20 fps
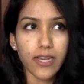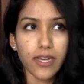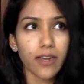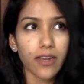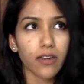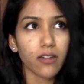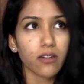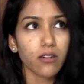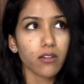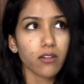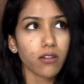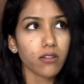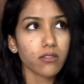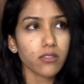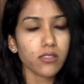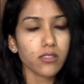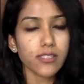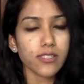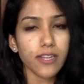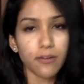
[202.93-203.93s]
and
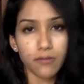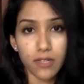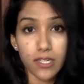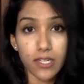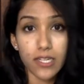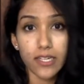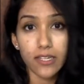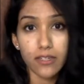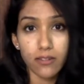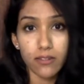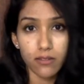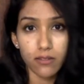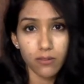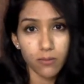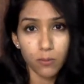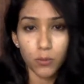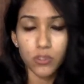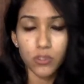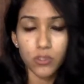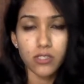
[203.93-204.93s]
this definitely
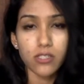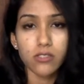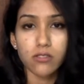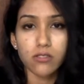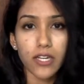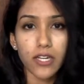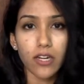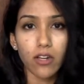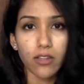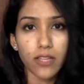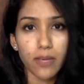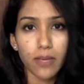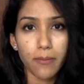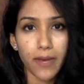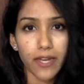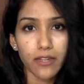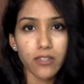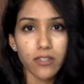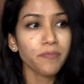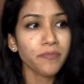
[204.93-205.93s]
puts a strain on their
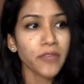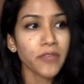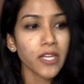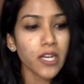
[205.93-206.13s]
marriage.